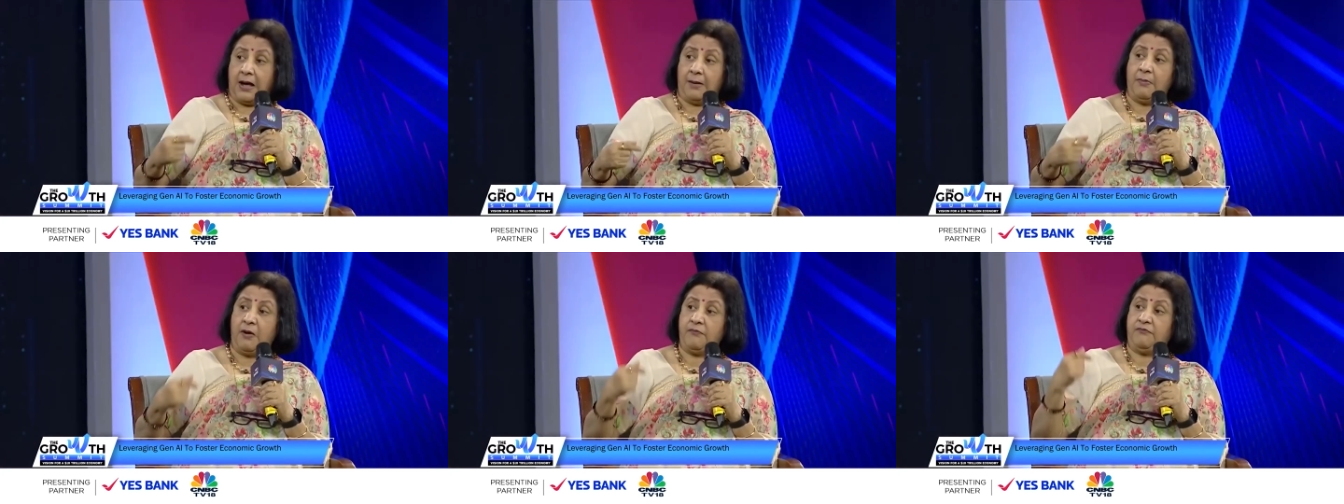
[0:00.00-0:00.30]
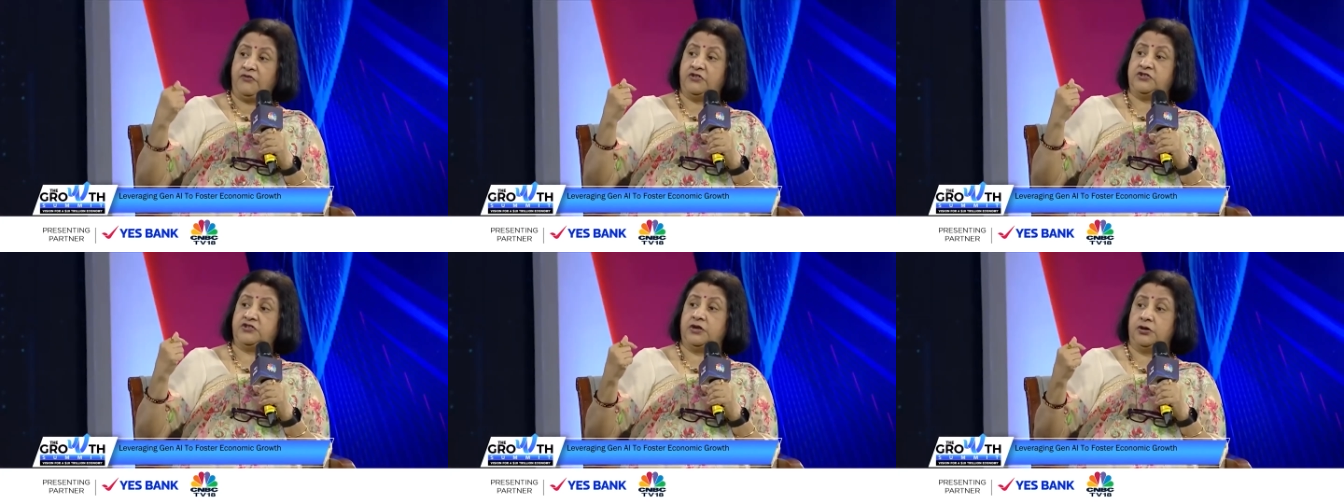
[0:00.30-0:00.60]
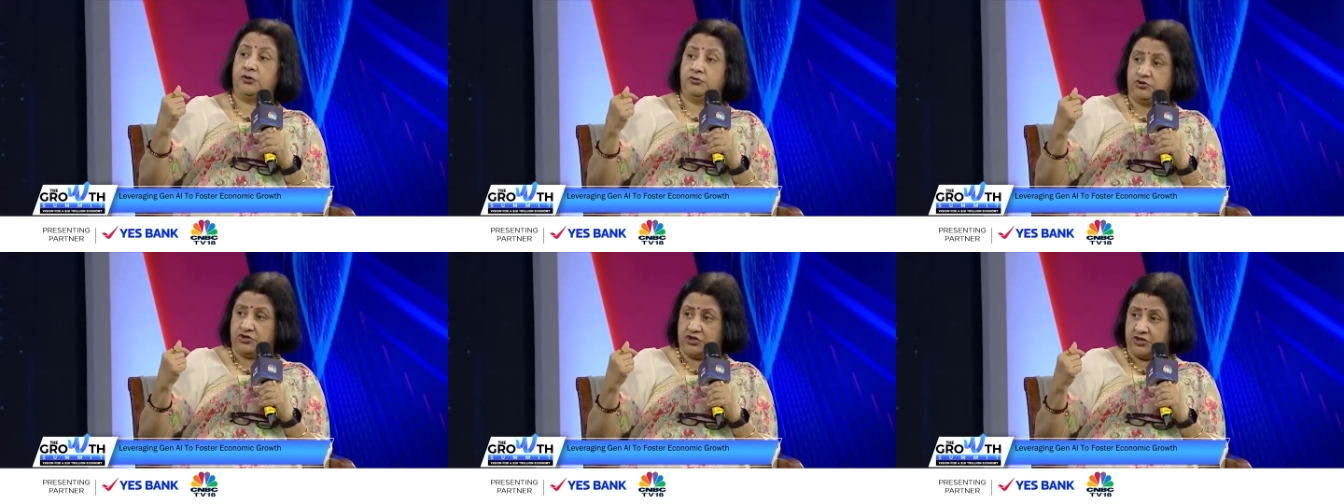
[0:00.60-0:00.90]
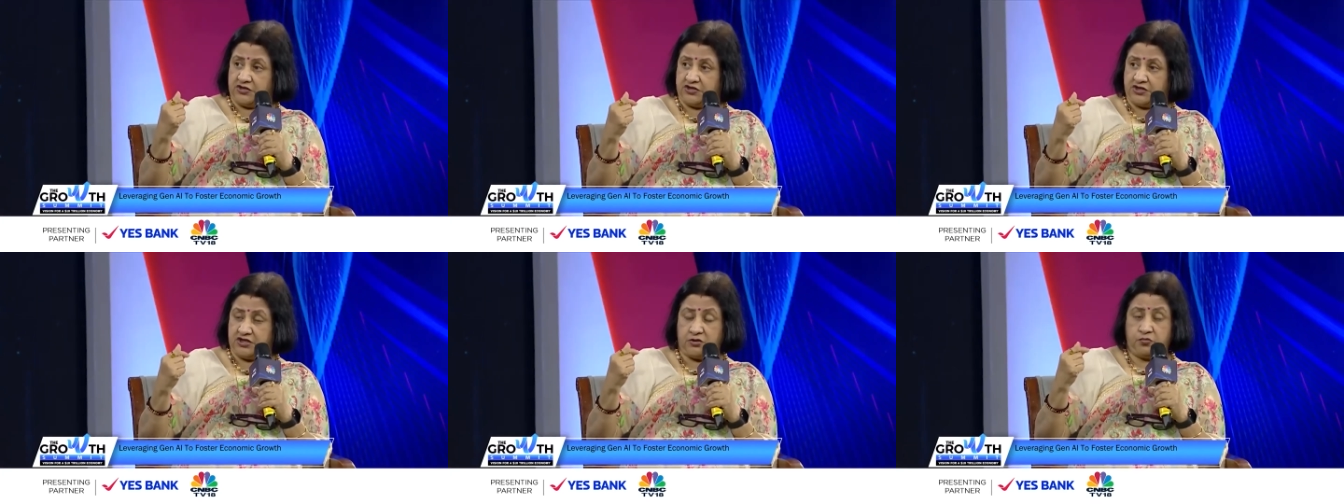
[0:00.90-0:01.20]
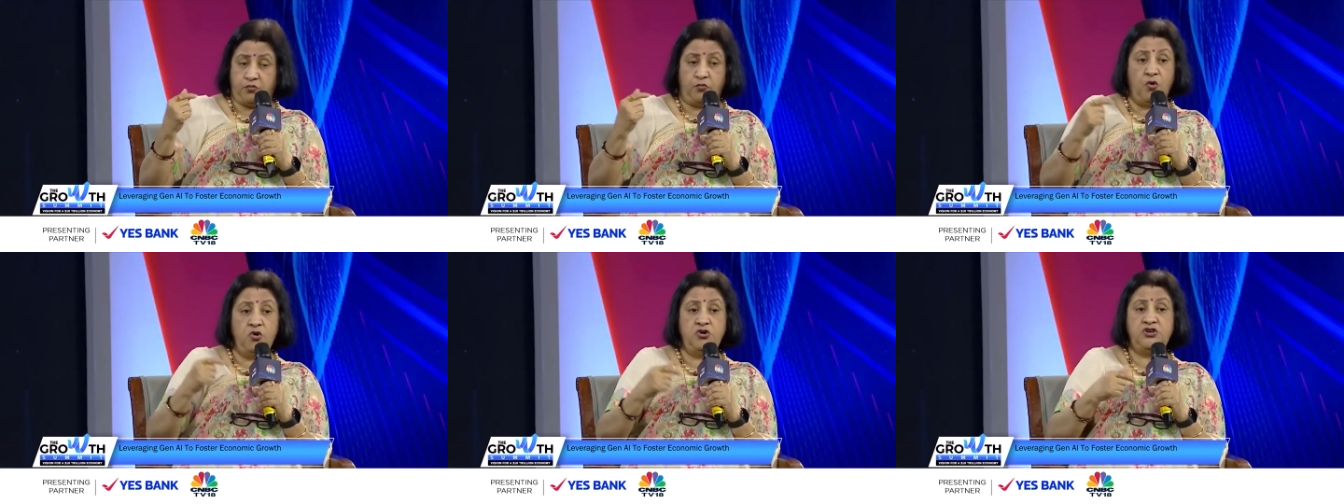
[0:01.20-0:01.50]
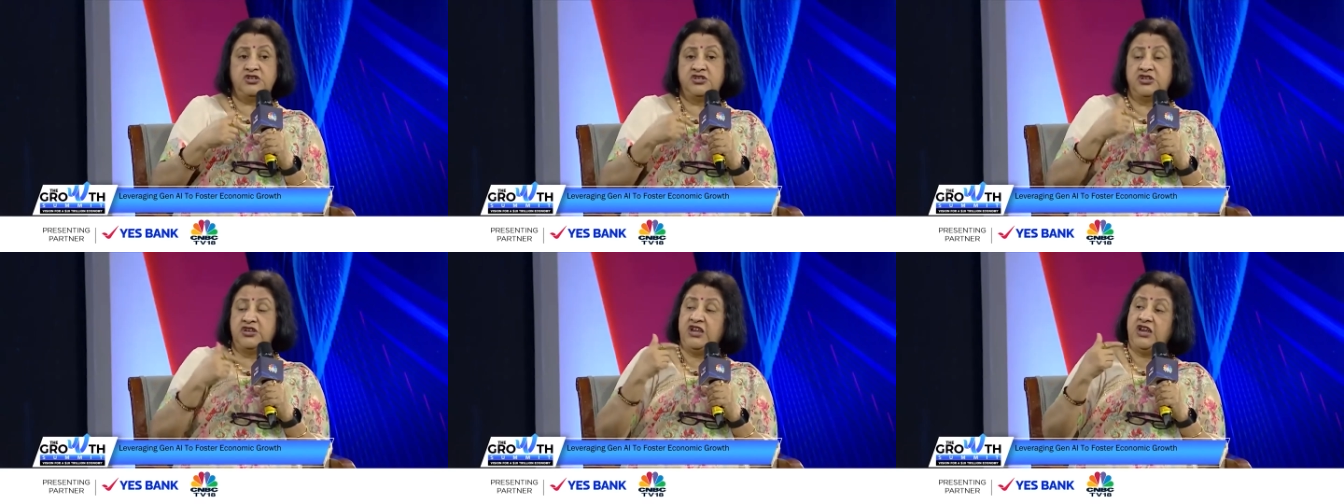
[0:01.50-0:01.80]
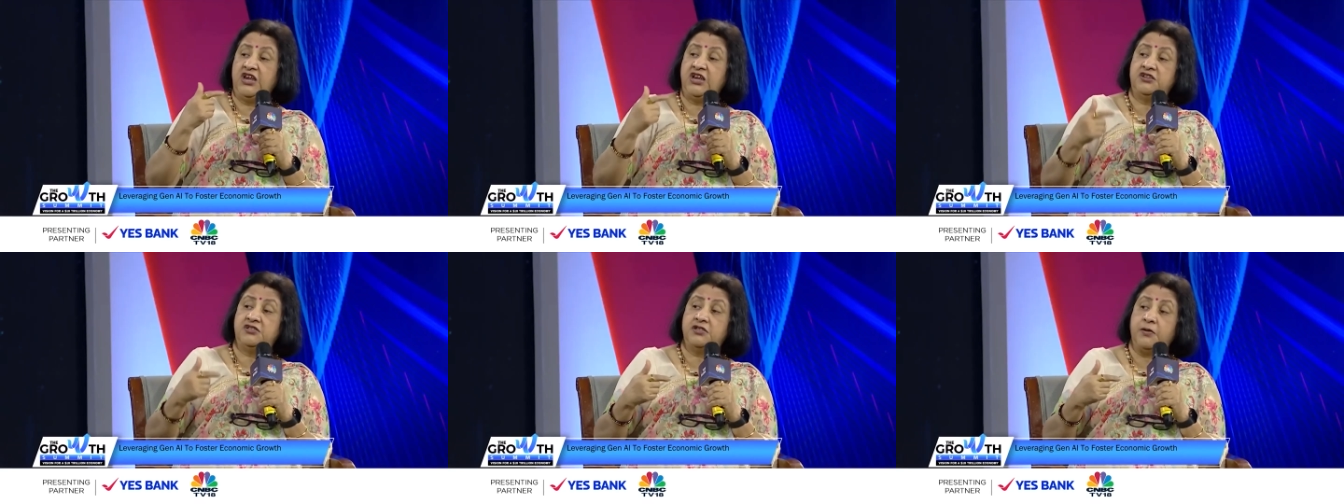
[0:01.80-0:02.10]
come up with solutions. It won't
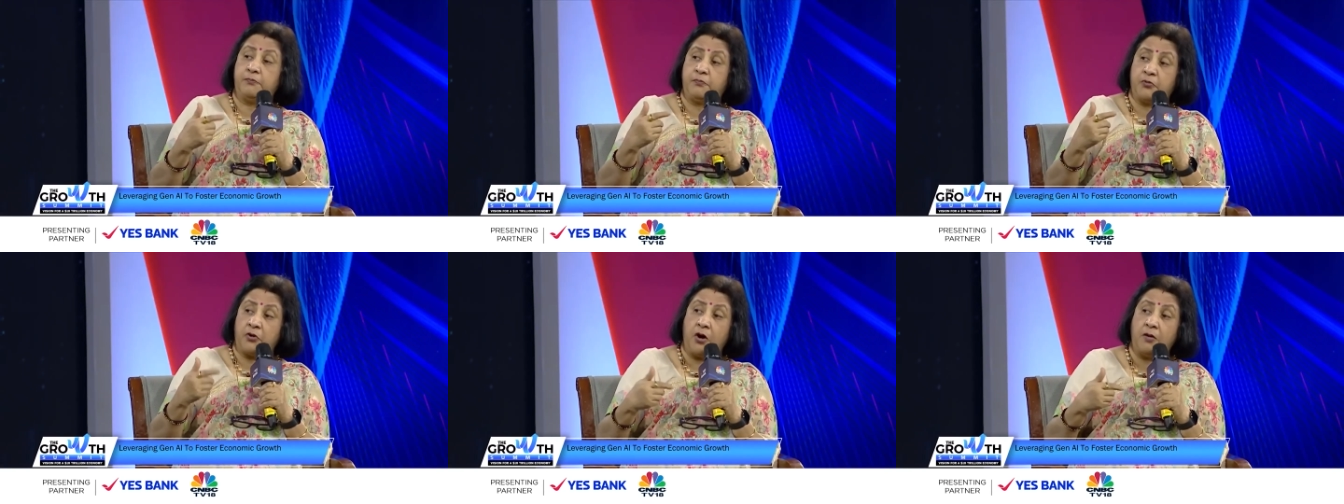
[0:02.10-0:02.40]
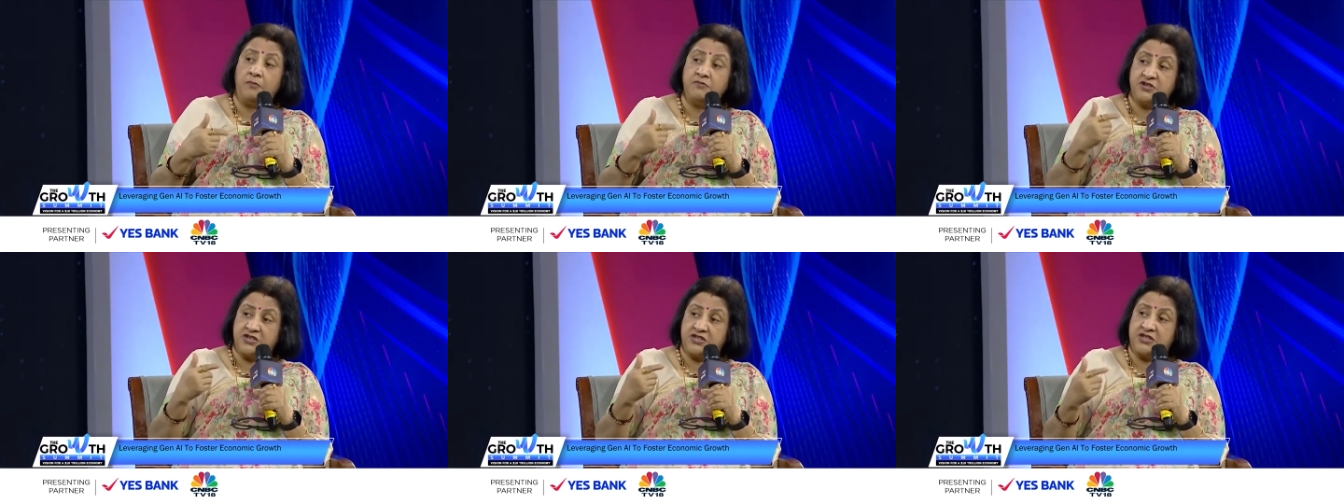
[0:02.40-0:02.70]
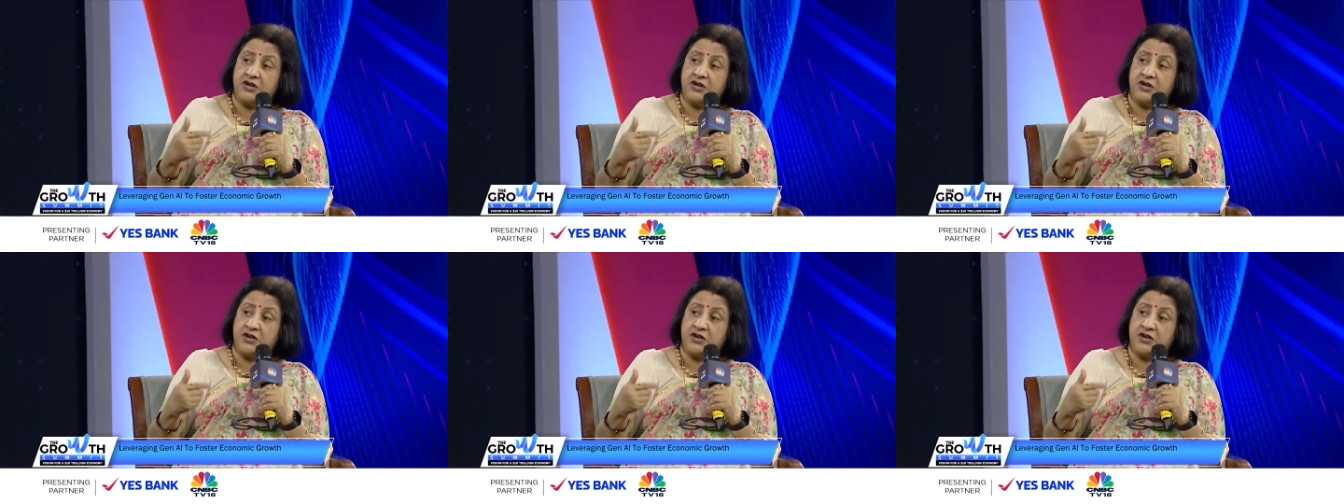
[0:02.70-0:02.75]
need the prompts